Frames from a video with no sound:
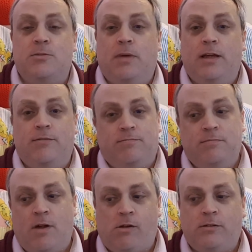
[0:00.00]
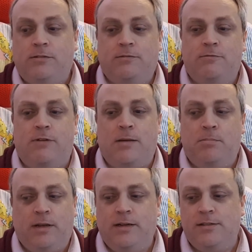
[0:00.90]
to my
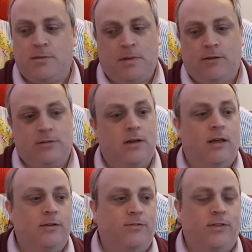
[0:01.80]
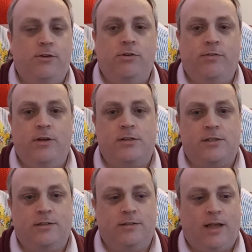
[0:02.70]
ramblings about life, the universe
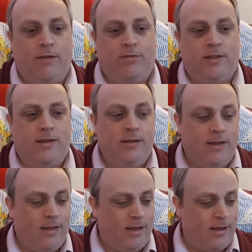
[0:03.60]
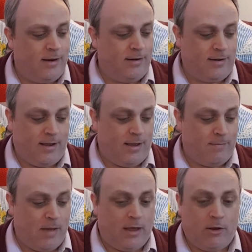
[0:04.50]
and everything. And
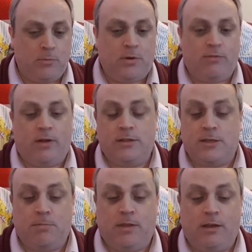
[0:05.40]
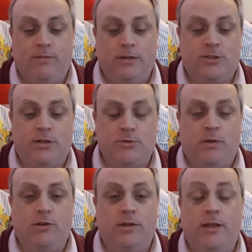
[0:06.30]
I hope you find something of interest
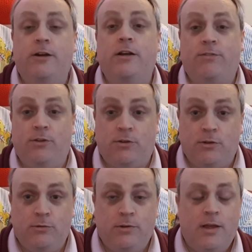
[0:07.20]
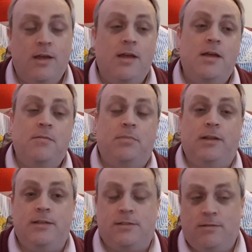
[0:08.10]
while you're here. And if you do,
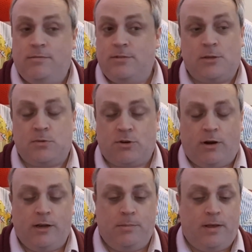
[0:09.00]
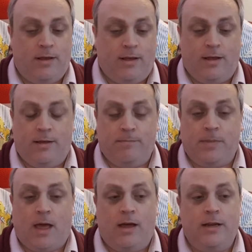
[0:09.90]
please subscribe.
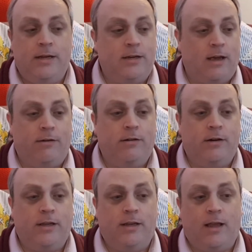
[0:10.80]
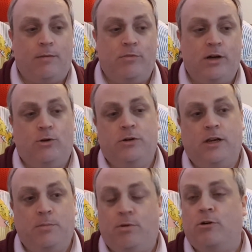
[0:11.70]
I currently am
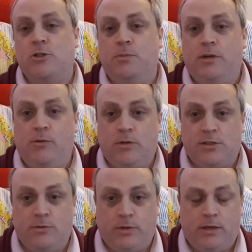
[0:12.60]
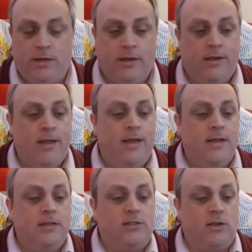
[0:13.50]
recording approximately once a week.
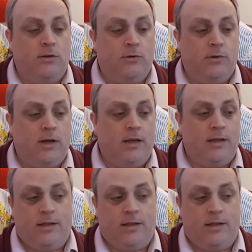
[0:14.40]
So